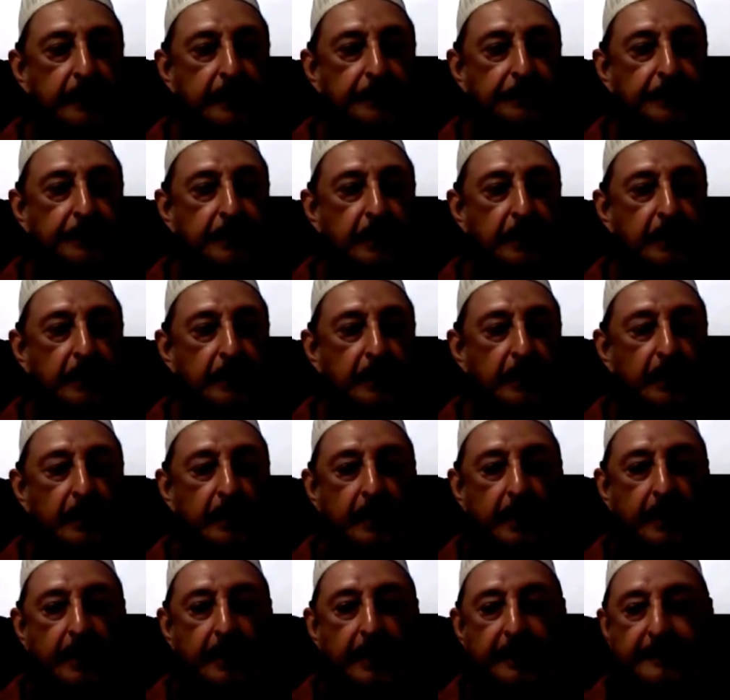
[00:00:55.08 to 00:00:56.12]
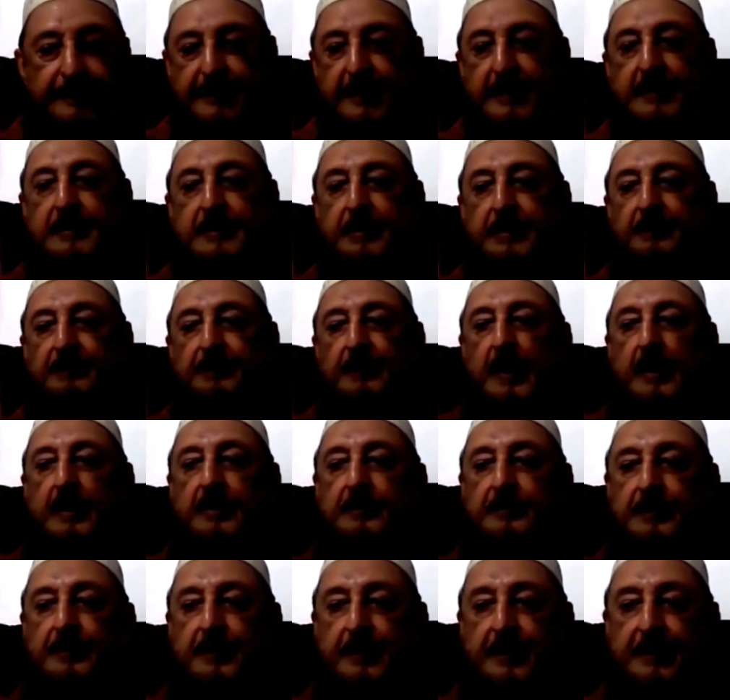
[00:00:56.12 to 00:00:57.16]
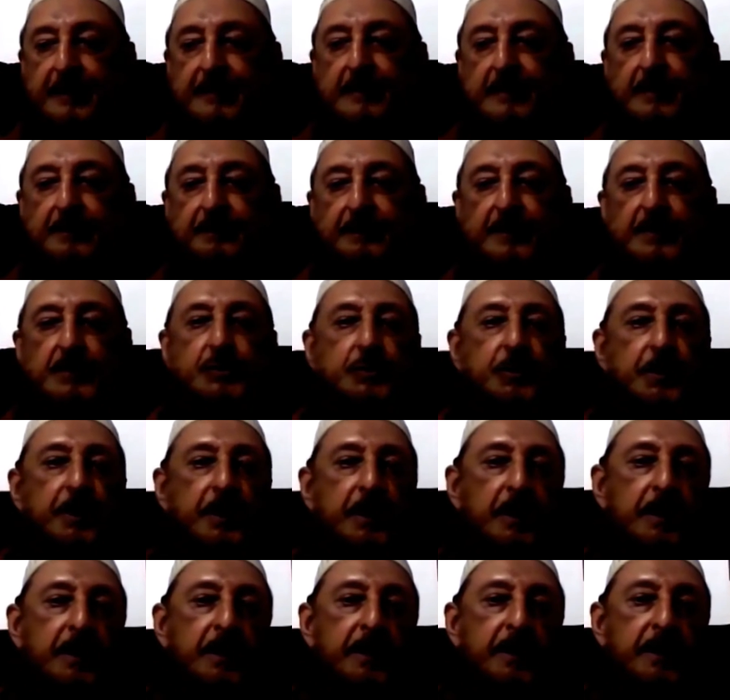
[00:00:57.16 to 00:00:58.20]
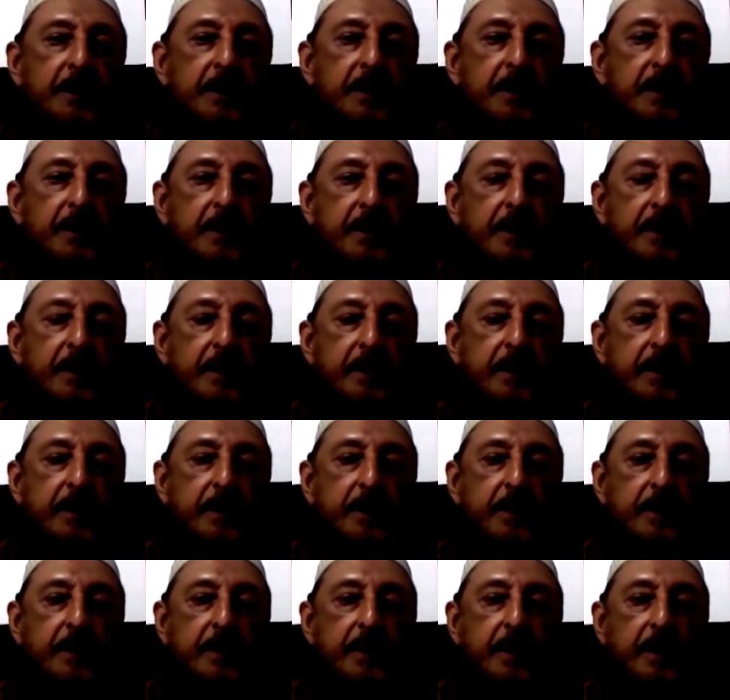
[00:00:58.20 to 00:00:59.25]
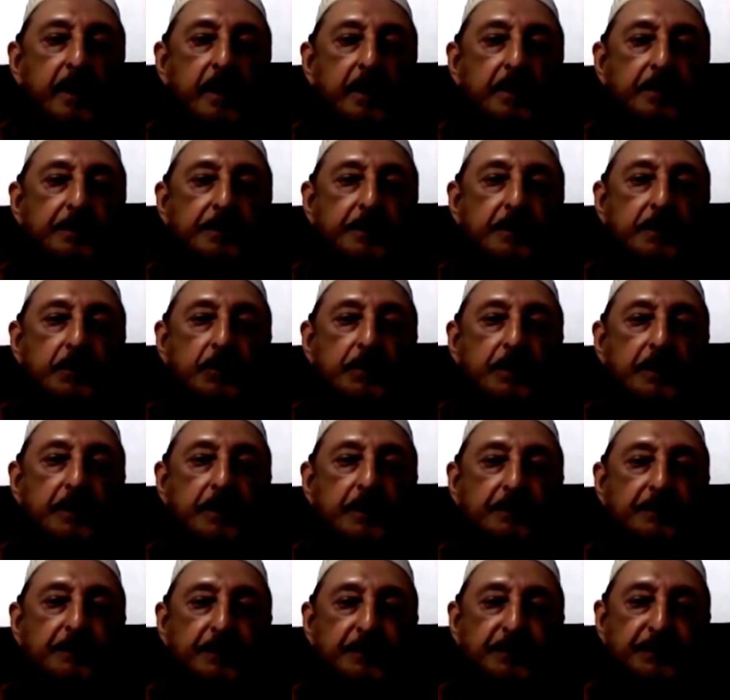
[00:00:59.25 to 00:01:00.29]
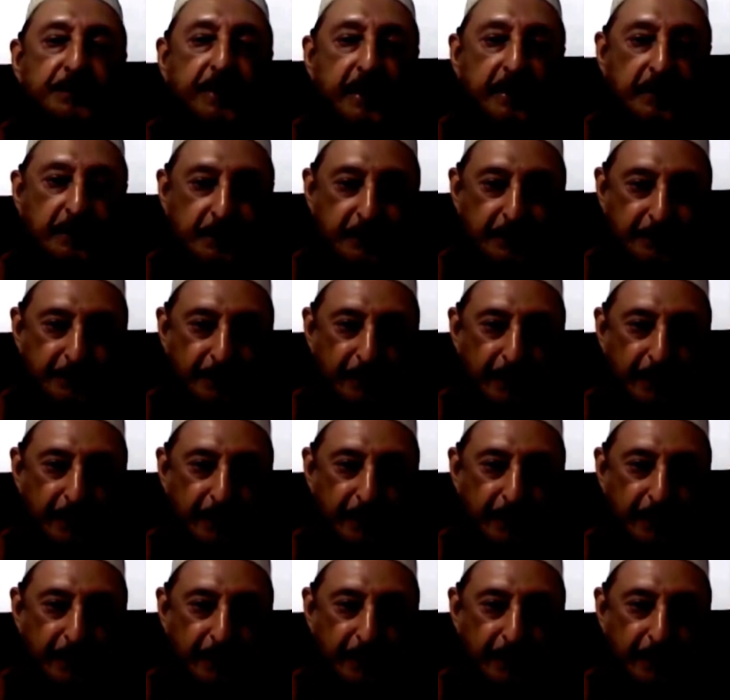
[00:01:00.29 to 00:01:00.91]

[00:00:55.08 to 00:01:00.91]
it identifies the individual as the unit of the state.